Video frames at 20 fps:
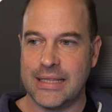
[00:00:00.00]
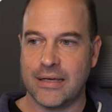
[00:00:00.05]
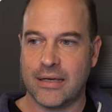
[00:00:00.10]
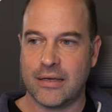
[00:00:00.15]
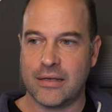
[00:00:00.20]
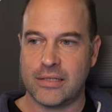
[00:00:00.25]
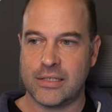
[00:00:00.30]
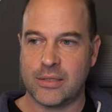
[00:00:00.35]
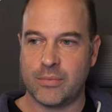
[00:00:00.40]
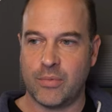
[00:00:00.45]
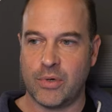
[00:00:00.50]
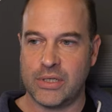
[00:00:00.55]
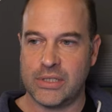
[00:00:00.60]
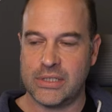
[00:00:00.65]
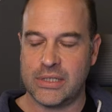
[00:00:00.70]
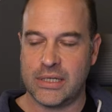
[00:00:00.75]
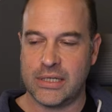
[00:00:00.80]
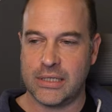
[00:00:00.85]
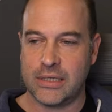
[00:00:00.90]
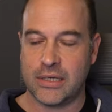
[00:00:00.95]
the
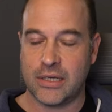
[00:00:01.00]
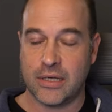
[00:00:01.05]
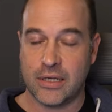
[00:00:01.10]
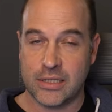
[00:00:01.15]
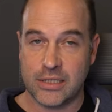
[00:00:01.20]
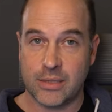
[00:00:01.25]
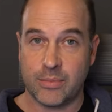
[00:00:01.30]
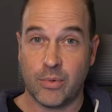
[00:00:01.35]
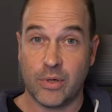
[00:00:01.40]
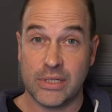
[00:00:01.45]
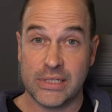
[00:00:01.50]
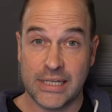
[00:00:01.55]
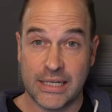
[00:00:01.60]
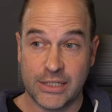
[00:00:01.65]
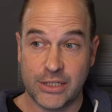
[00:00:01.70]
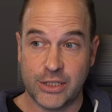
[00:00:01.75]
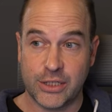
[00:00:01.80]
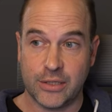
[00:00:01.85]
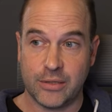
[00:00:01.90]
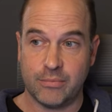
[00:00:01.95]

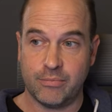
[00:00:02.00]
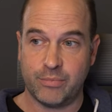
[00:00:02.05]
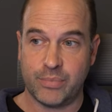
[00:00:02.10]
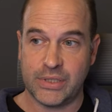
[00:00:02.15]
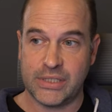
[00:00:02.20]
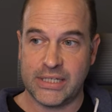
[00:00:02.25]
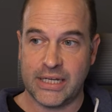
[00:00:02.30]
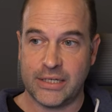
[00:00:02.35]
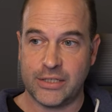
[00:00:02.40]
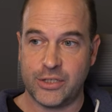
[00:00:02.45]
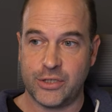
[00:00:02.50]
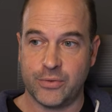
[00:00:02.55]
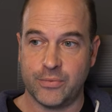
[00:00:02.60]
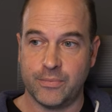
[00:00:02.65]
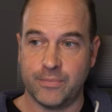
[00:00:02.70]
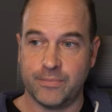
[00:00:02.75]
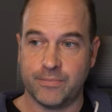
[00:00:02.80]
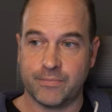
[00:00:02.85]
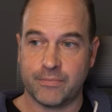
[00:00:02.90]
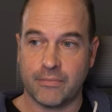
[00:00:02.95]
customization
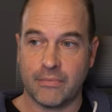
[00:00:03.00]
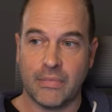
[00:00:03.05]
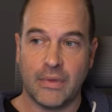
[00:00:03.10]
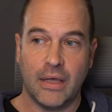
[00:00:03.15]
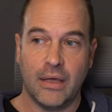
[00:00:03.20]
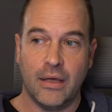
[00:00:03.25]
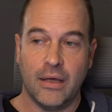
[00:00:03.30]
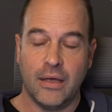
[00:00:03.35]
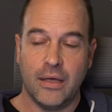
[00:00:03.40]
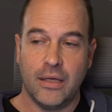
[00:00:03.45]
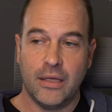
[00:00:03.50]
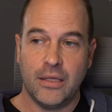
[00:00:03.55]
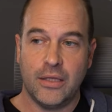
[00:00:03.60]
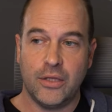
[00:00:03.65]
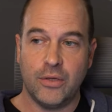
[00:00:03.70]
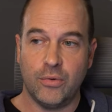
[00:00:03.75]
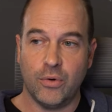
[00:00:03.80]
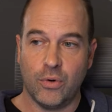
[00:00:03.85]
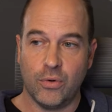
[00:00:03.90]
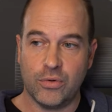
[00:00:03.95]
potential.
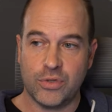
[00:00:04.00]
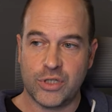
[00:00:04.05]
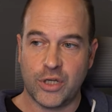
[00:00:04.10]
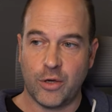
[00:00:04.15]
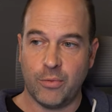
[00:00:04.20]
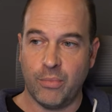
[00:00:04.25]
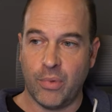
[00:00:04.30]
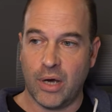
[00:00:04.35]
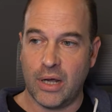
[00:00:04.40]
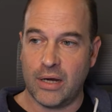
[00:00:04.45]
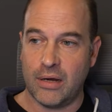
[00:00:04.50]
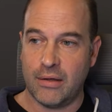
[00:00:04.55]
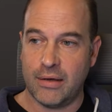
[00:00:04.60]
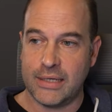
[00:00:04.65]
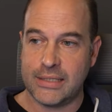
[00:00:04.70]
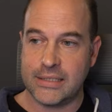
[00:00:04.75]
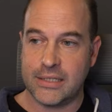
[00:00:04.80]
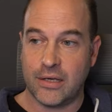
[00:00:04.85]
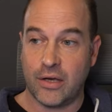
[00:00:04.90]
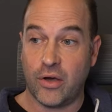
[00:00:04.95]
You also might
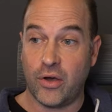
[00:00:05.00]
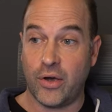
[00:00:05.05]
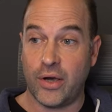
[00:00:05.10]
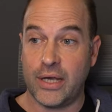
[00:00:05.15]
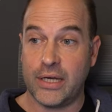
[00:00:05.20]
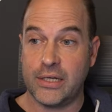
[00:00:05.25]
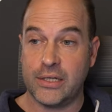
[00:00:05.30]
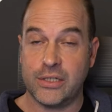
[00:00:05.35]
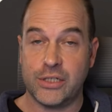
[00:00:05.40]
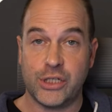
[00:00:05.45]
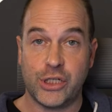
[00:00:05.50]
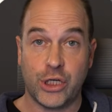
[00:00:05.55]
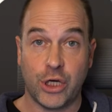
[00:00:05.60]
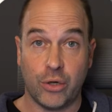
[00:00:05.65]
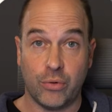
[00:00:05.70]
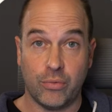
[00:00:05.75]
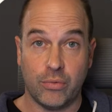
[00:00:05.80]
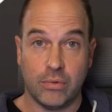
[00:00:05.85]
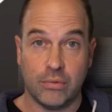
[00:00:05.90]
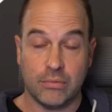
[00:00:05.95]
like to hide and
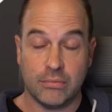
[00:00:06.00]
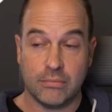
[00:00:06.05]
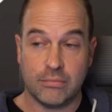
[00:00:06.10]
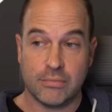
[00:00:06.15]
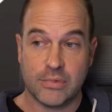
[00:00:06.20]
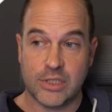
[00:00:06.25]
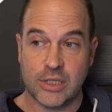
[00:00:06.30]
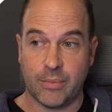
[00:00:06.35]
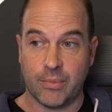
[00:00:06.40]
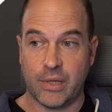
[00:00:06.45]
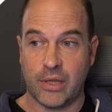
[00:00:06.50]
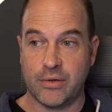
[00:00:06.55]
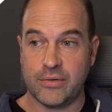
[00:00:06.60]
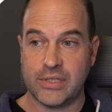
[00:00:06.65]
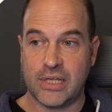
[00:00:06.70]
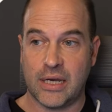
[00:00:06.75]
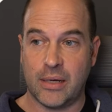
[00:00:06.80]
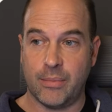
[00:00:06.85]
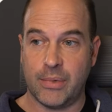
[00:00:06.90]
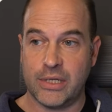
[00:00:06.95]
show some of
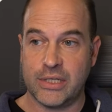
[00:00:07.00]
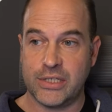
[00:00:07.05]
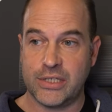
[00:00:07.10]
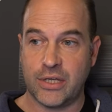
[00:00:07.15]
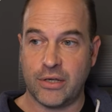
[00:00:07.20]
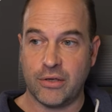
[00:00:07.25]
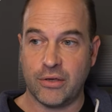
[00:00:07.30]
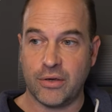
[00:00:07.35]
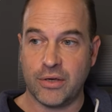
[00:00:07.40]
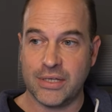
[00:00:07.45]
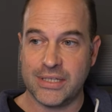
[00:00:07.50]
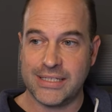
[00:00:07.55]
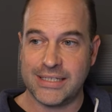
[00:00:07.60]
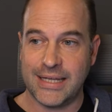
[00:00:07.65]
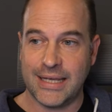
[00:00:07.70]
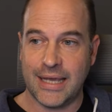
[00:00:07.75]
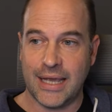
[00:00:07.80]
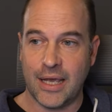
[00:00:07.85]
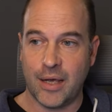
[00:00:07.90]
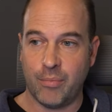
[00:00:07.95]
those elements. So you can
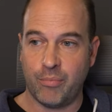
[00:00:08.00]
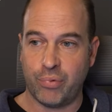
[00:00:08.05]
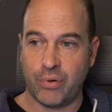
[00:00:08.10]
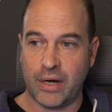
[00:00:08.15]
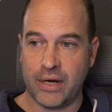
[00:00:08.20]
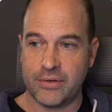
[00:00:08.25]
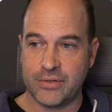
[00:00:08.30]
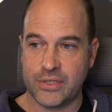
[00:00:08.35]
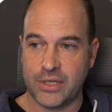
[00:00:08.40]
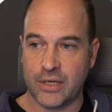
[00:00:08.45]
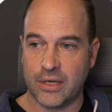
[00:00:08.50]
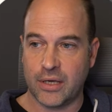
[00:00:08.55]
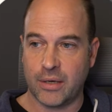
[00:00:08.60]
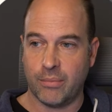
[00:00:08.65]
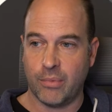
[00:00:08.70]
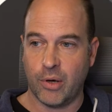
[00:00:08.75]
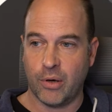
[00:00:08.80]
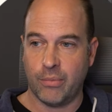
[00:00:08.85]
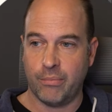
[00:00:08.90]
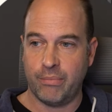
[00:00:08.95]
see here browser
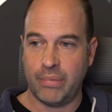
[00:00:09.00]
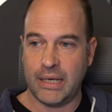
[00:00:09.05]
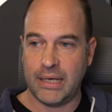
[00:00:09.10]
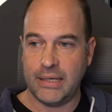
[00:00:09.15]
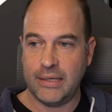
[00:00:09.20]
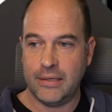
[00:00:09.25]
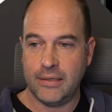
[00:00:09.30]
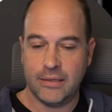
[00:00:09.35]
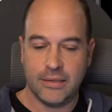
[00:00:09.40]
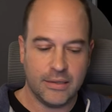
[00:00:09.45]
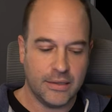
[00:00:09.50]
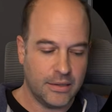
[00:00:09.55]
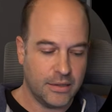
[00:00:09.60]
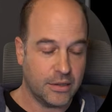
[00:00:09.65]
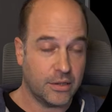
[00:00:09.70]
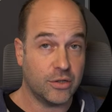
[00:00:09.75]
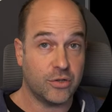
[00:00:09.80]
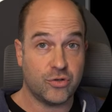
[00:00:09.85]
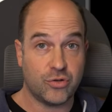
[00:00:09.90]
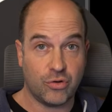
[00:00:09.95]
Command B,
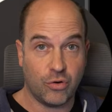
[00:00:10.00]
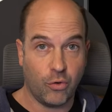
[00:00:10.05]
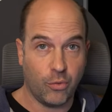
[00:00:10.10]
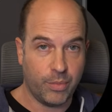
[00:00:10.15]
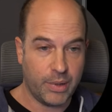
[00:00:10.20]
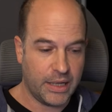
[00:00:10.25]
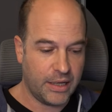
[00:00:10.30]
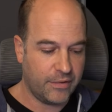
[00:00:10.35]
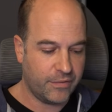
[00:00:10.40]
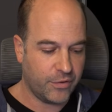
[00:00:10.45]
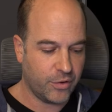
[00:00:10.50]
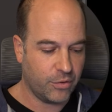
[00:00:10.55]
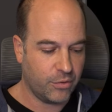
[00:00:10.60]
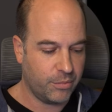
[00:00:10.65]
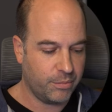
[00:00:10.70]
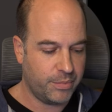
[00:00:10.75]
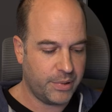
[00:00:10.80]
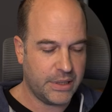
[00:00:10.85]
Control B if you're on